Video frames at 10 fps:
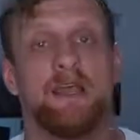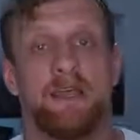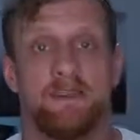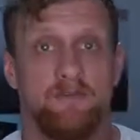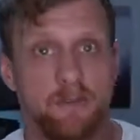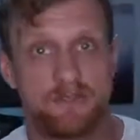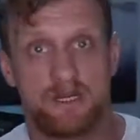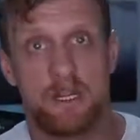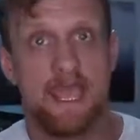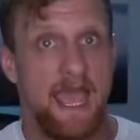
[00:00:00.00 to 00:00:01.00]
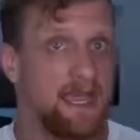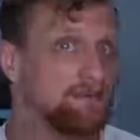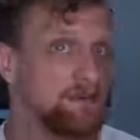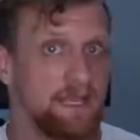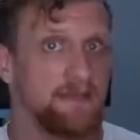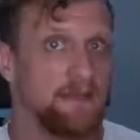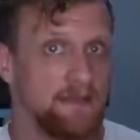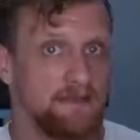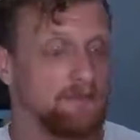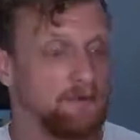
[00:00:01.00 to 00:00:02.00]
in the future as we get
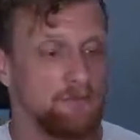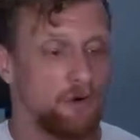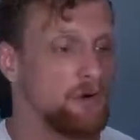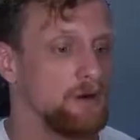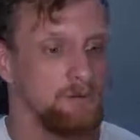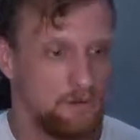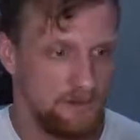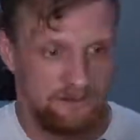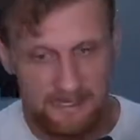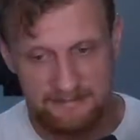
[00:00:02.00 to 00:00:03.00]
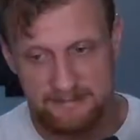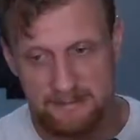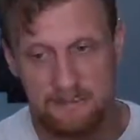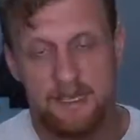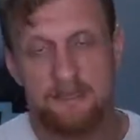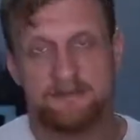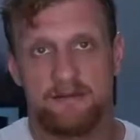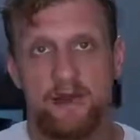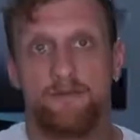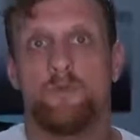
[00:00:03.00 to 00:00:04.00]
into more and more testing.
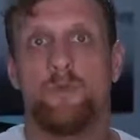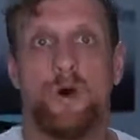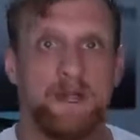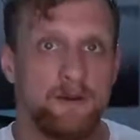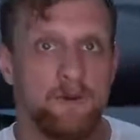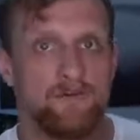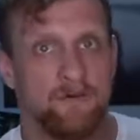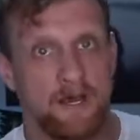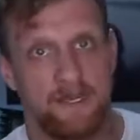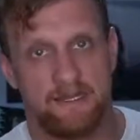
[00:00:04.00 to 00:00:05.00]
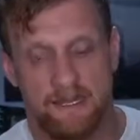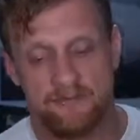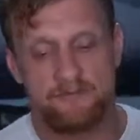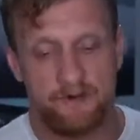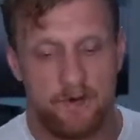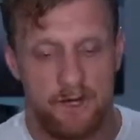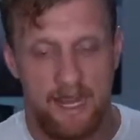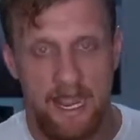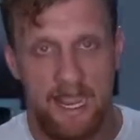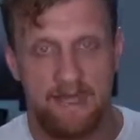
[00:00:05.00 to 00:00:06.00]
So what did we find as far
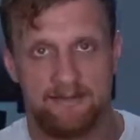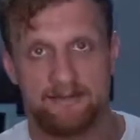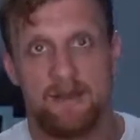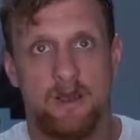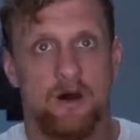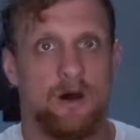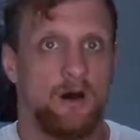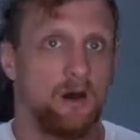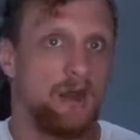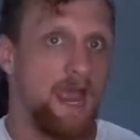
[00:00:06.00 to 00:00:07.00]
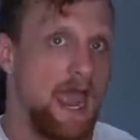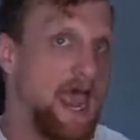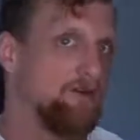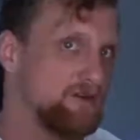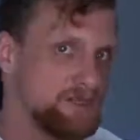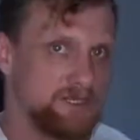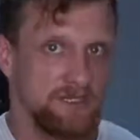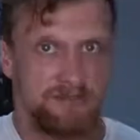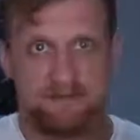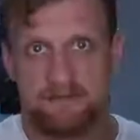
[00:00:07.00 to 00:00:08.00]
as our
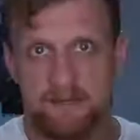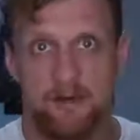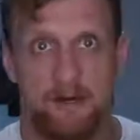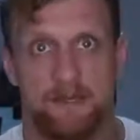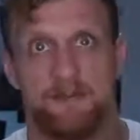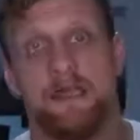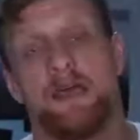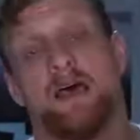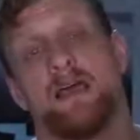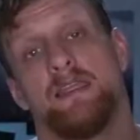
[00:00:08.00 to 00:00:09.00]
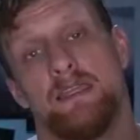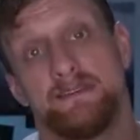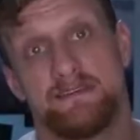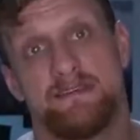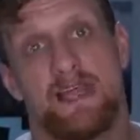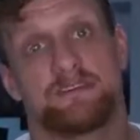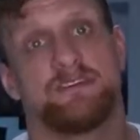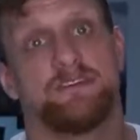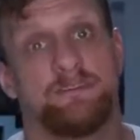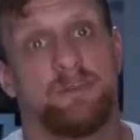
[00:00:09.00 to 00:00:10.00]
averages and so on? This is
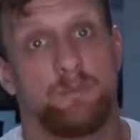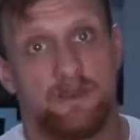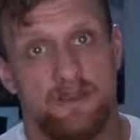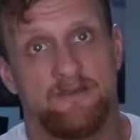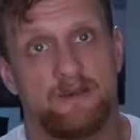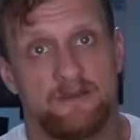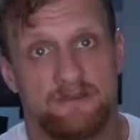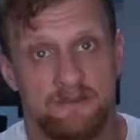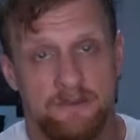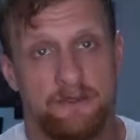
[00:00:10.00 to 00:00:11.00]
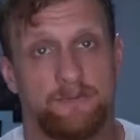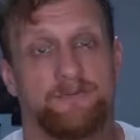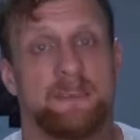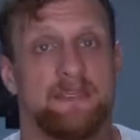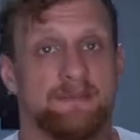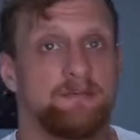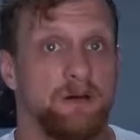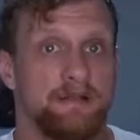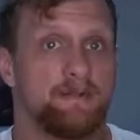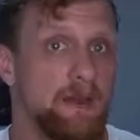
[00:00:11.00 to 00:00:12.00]
actually super difficult to do. This
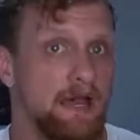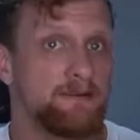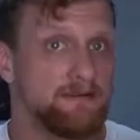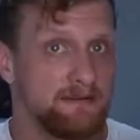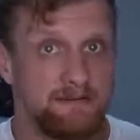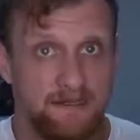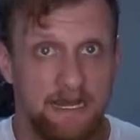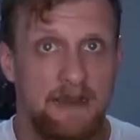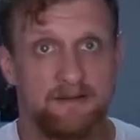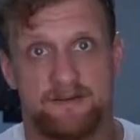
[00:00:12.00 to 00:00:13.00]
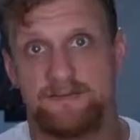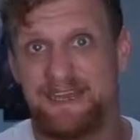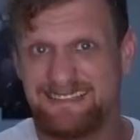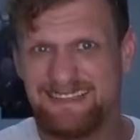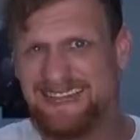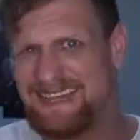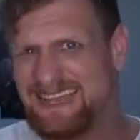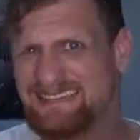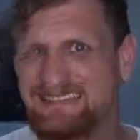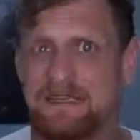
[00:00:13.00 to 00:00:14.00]
was about 16 hours of testing, and
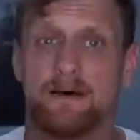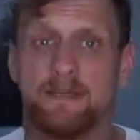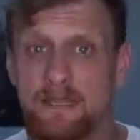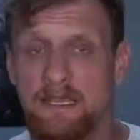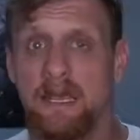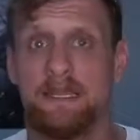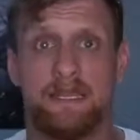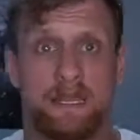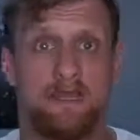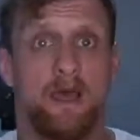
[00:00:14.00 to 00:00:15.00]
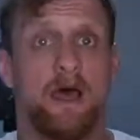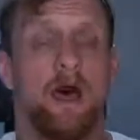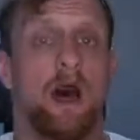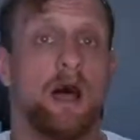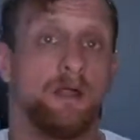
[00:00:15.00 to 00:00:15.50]
I still think I need a